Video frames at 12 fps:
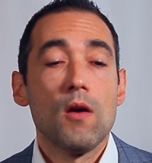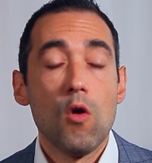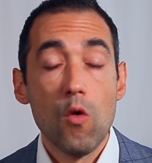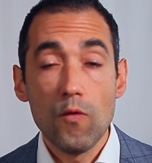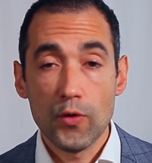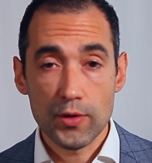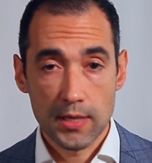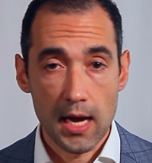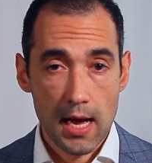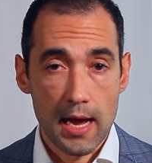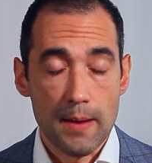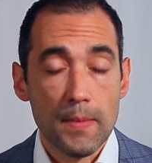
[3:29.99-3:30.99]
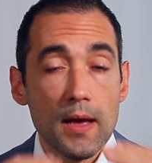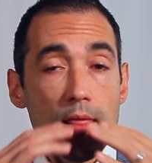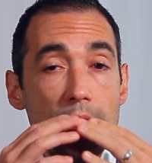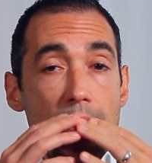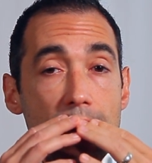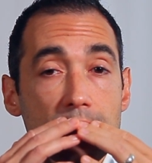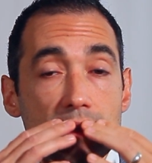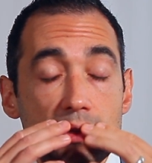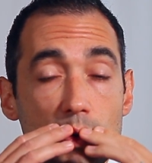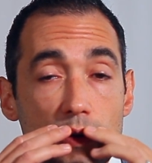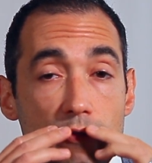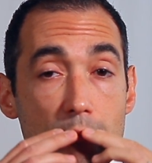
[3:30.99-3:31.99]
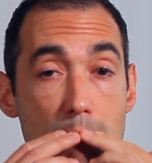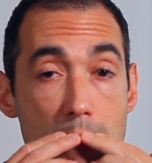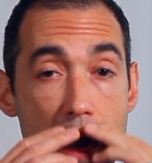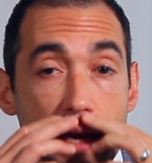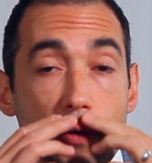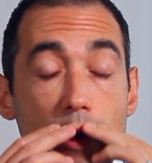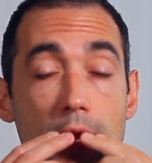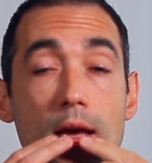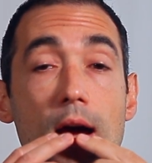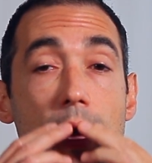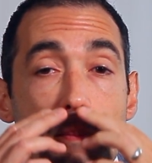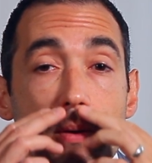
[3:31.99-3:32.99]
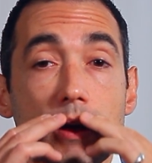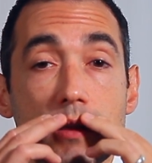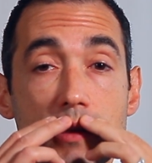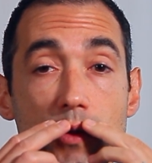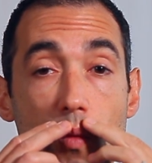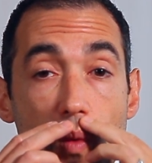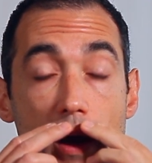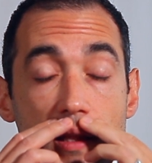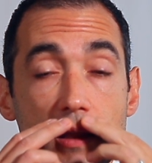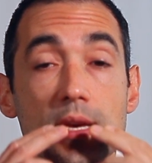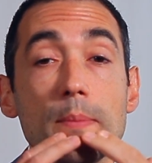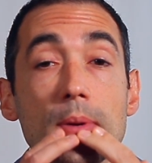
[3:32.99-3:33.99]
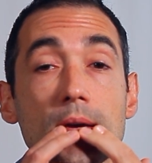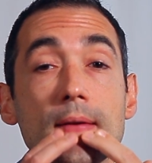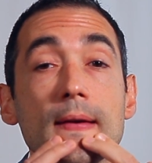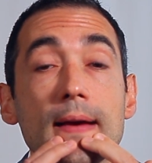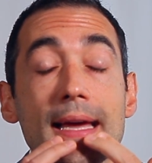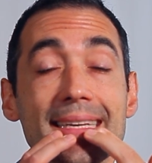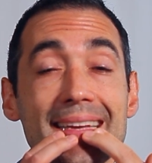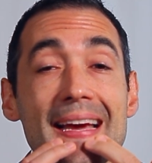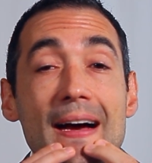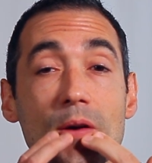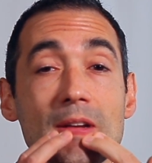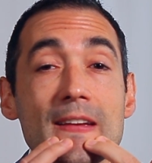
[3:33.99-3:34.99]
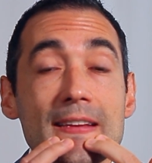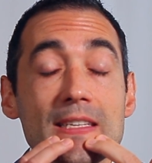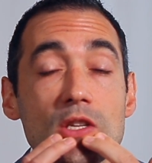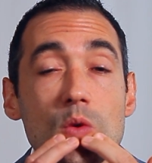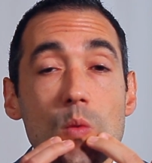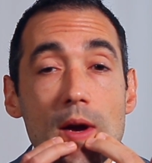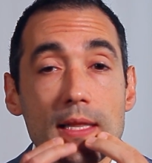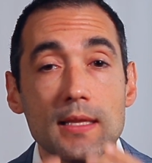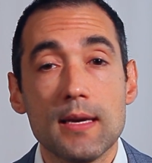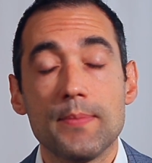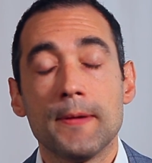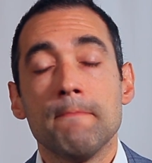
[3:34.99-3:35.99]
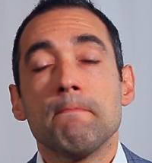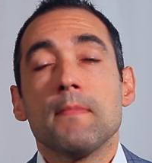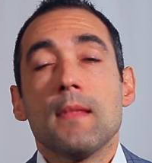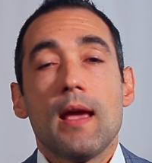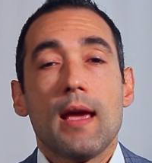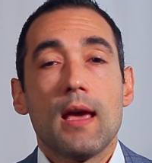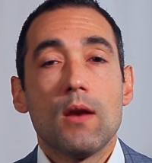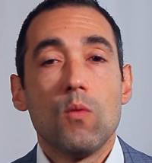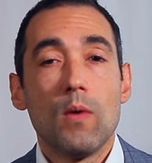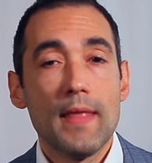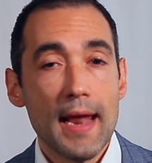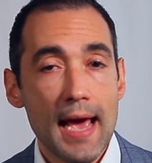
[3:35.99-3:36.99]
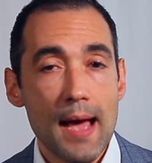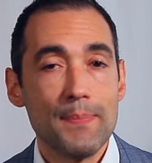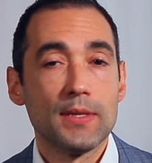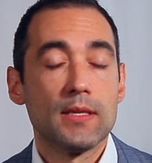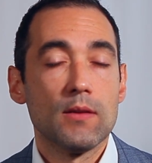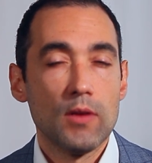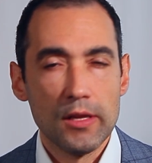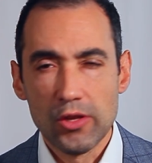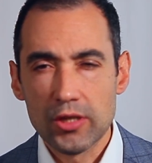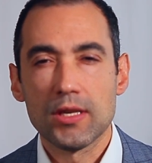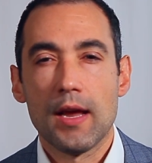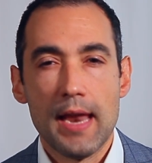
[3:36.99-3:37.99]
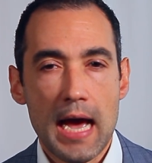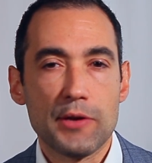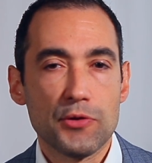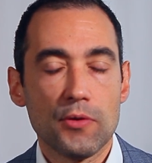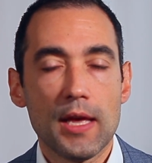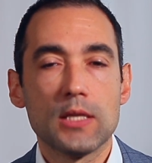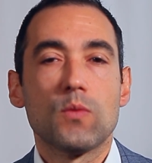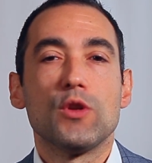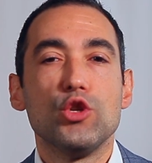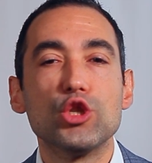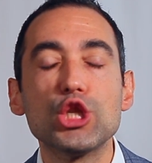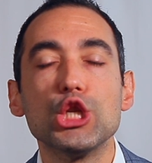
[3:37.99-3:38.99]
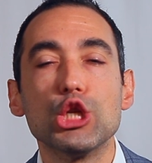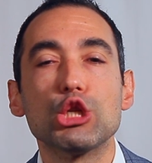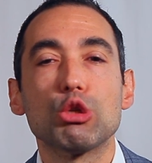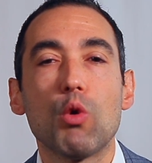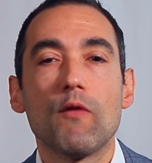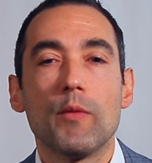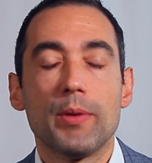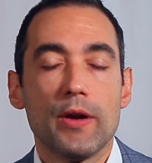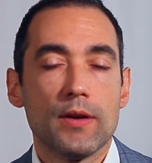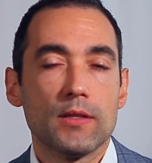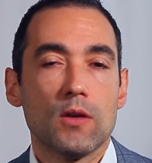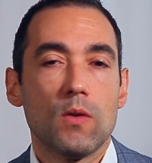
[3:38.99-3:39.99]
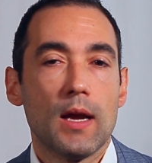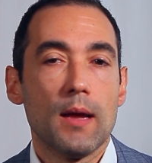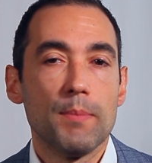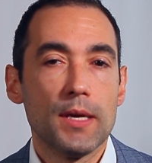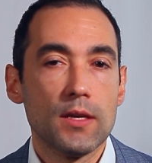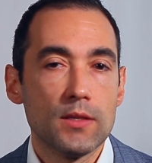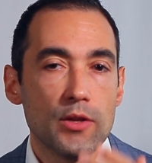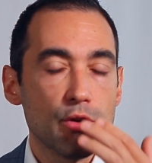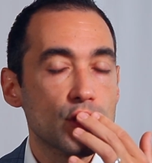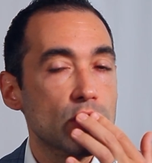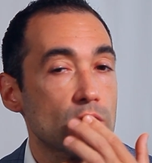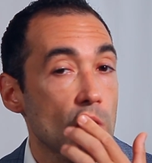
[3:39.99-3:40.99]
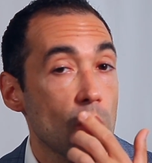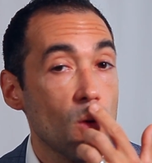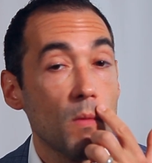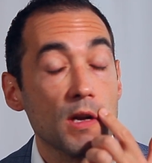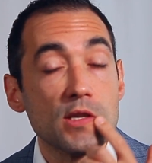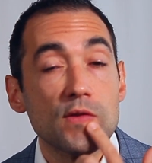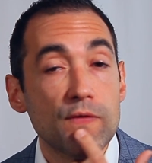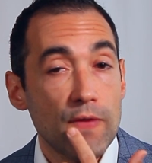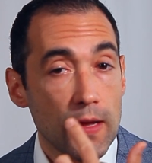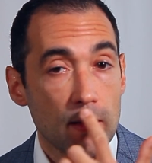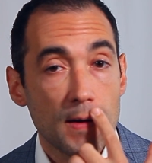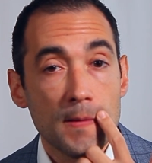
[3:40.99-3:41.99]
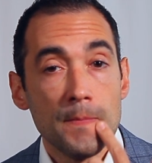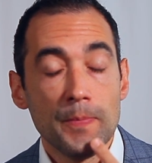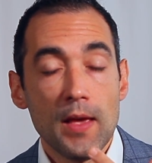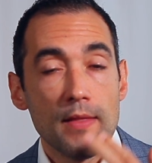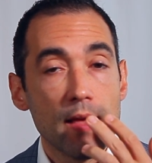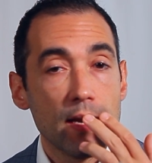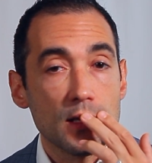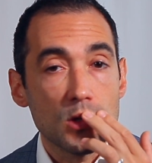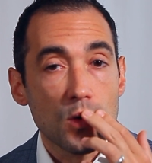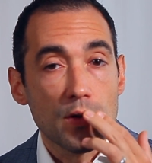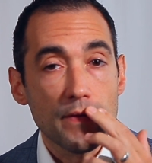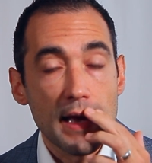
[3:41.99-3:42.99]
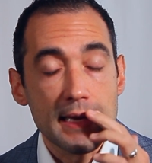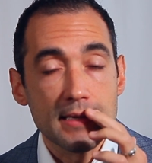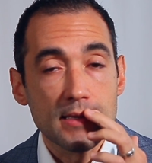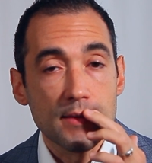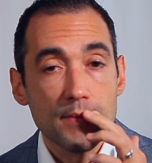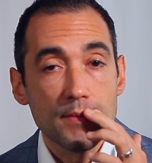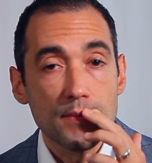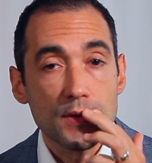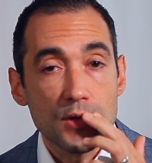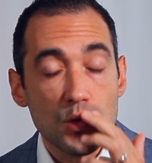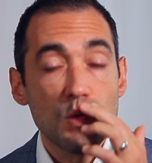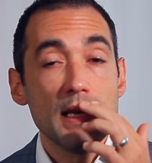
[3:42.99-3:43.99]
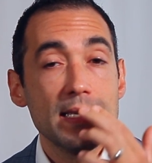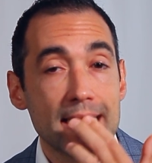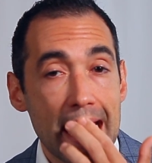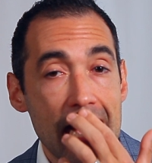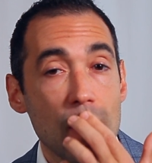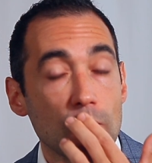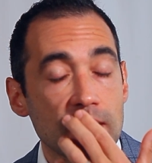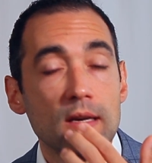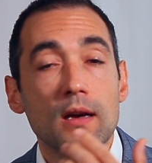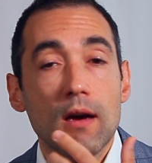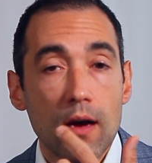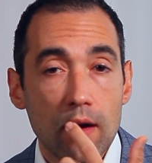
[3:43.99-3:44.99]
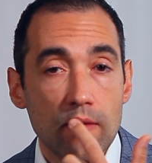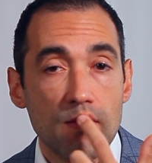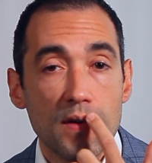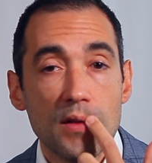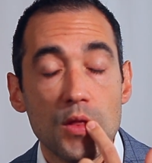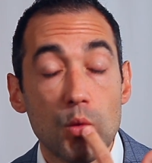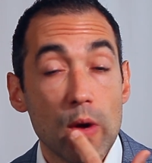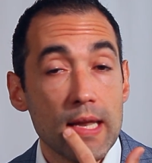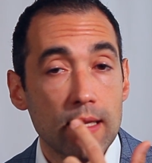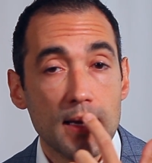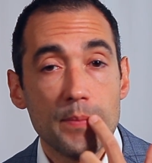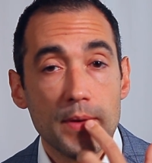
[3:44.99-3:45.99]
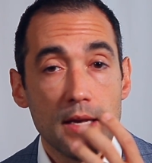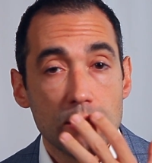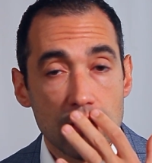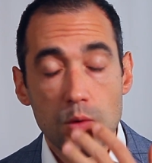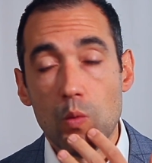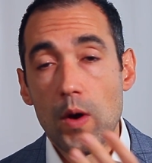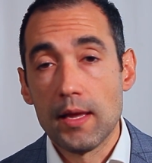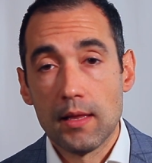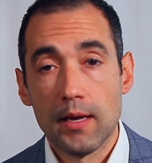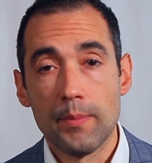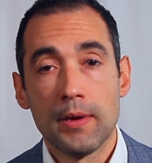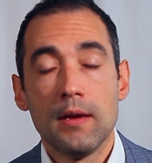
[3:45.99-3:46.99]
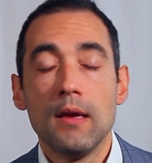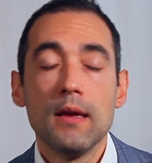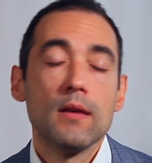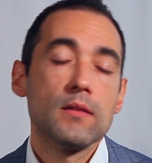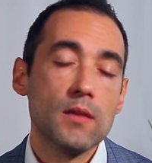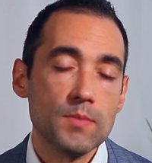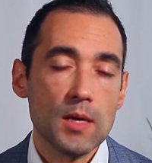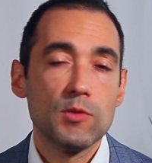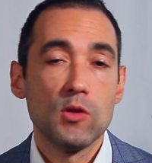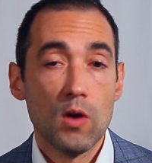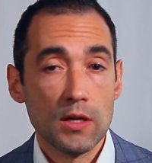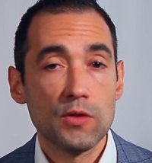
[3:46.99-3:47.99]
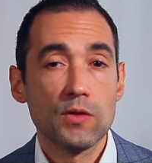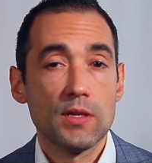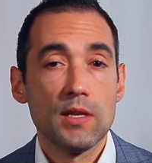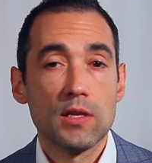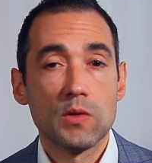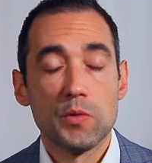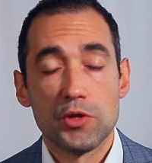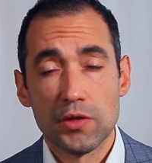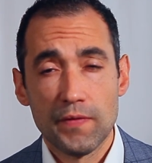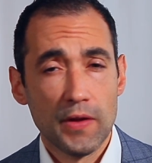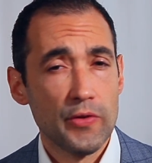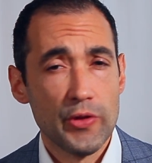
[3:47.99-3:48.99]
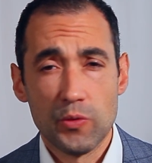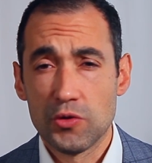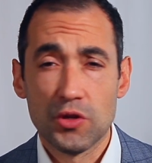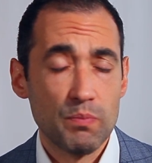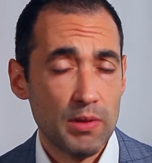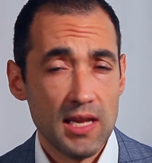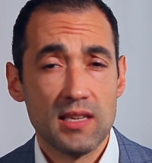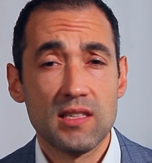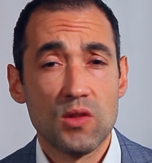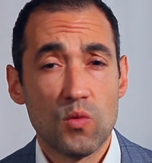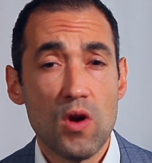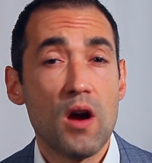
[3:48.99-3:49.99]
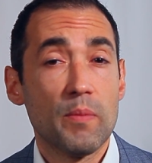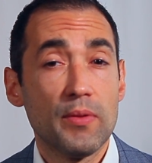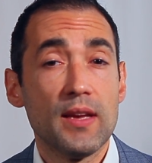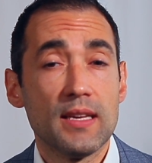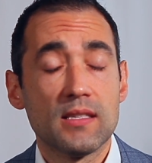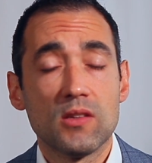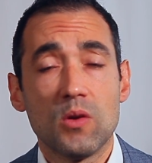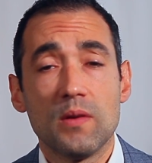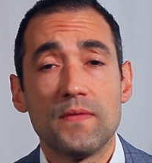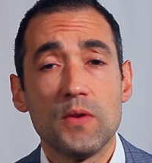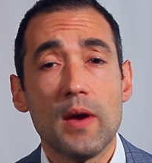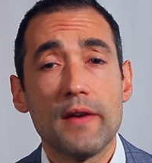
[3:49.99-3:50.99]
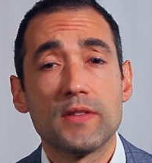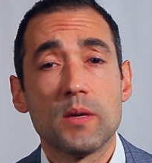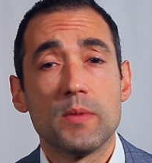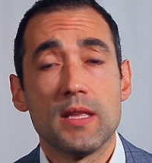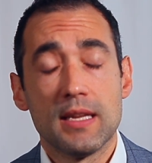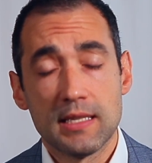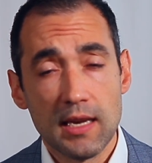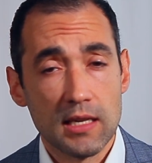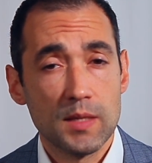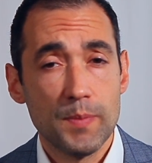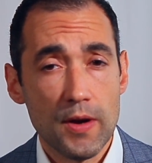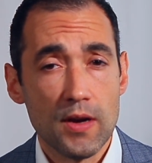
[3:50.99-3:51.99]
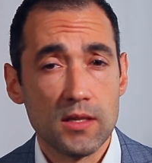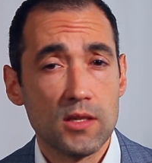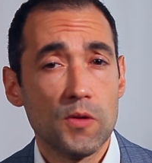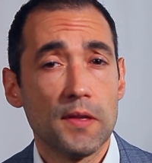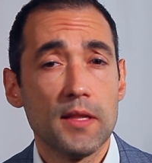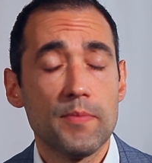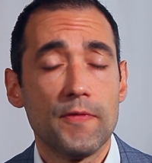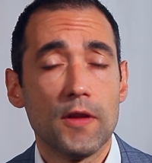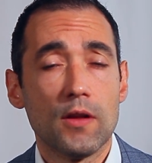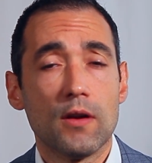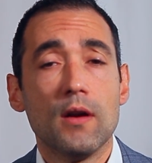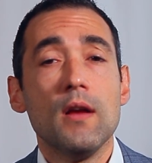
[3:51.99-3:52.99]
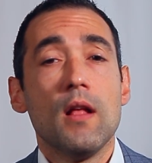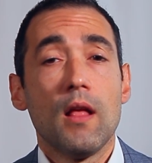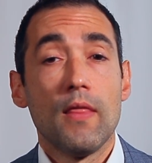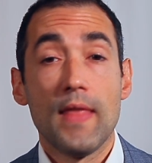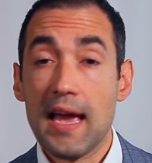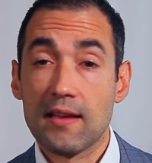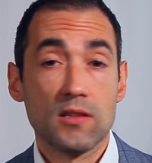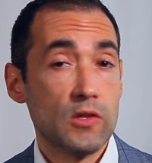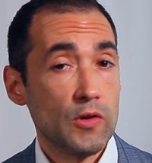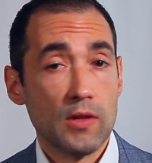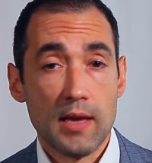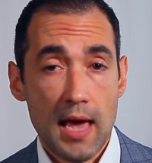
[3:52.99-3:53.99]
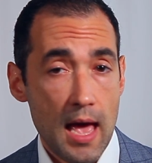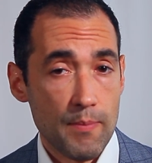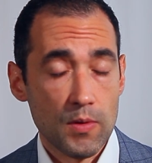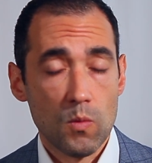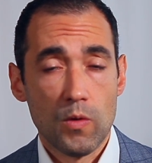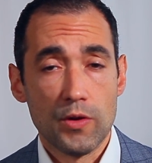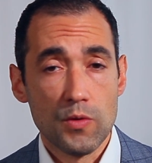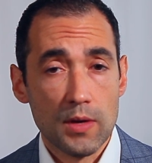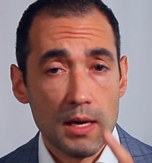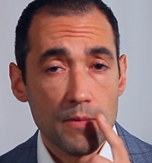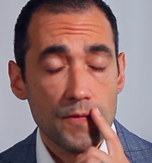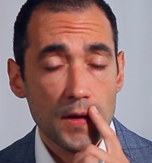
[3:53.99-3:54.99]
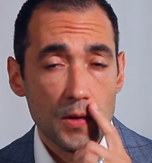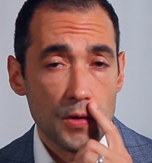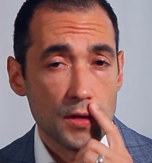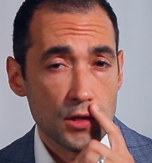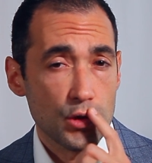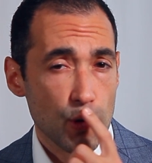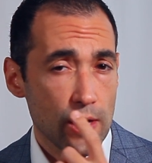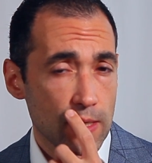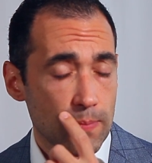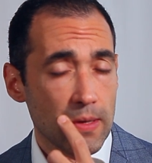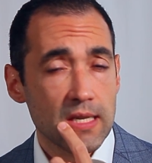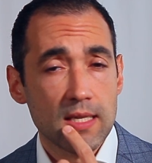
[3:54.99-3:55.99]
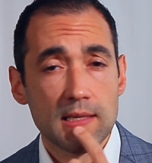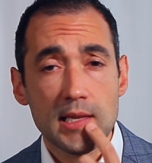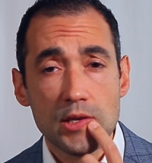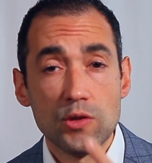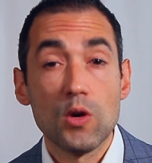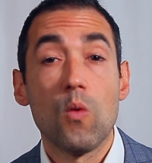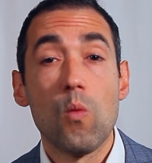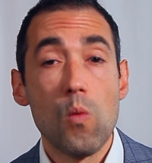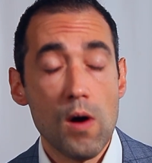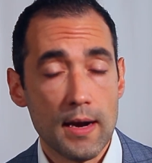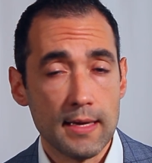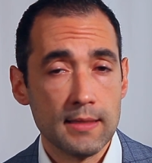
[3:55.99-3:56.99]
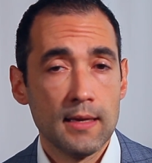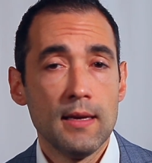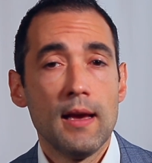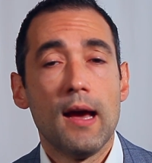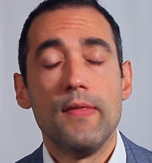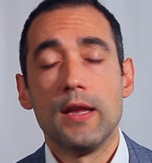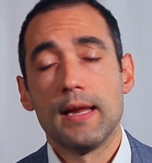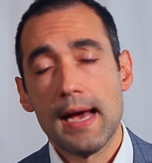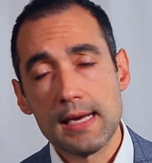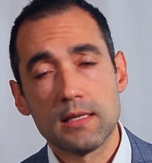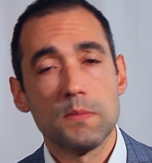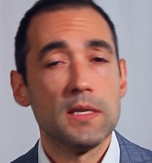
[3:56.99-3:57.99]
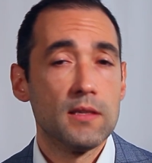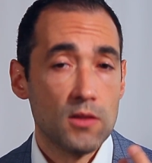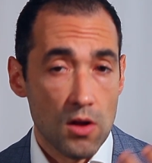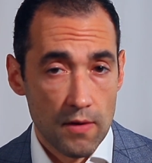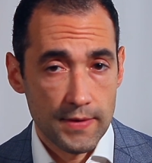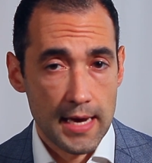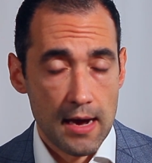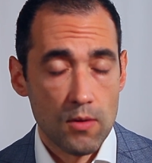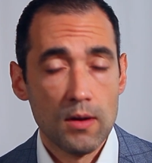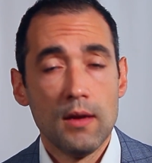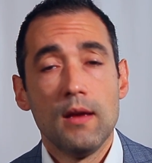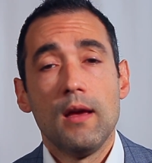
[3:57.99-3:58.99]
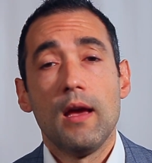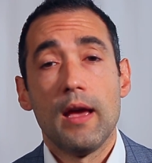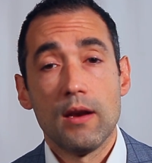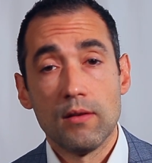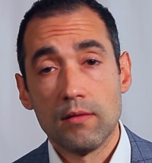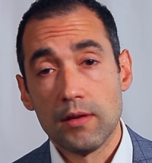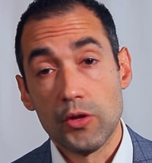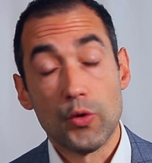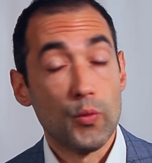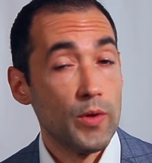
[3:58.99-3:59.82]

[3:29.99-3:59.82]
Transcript: Over time, that can sort of migrate up into the white lip and down into the white lip. And when that happens, it, it, looks unnatural. That's when you see this sort of appearance going on because there's so much filler that it sort of has squeezed out of the red lip into the white lip. Sometimes you also see this with just filler that was just placed in the wrong place. So if you have somebody that's inexperienced doing lip filler, that can certainly happen where you get filler in strange places that you don't want it, and then it has to be dissolved out and either